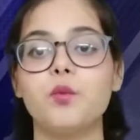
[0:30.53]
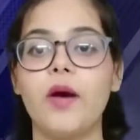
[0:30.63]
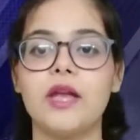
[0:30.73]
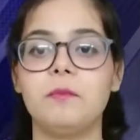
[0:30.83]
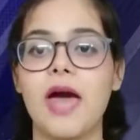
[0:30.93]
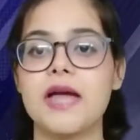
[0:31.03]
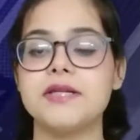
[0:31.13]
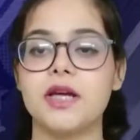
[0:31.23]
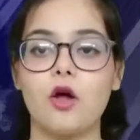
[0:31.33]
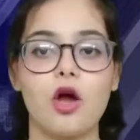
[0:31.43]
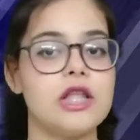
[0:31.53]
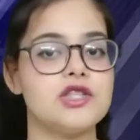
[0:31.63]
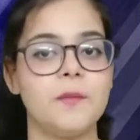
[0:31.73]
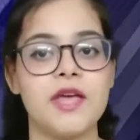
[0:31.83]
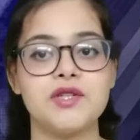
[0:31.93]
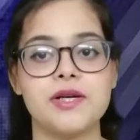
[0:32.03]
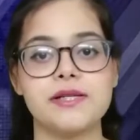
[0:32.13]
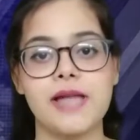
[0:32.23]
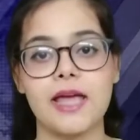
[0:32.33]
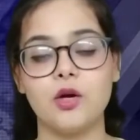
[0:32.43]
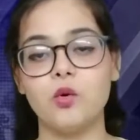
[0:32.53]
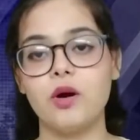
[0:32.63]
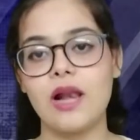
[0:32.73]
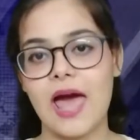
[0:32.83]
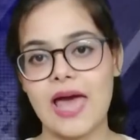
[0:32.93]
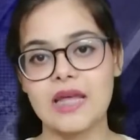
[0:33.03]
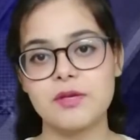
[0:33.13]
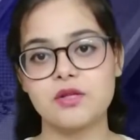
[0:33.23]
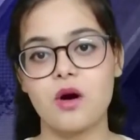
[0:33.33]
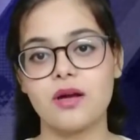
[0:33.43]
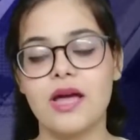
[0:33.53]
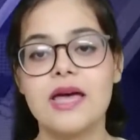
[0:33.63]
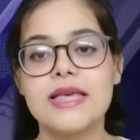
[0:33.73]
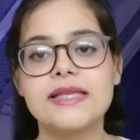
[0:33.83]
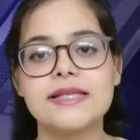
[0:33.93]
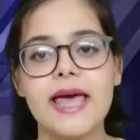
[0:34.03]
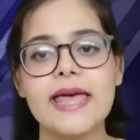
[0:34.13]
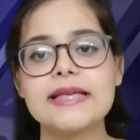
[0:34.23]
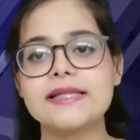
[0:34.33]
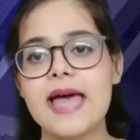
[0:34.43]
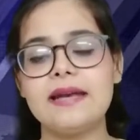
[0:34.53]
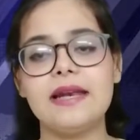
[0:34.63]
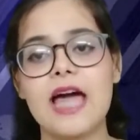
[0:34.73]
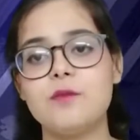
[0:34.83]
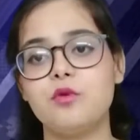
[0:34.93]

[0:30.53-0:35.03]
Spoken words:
weight behind technology majors like Google and Amazon, saying satellite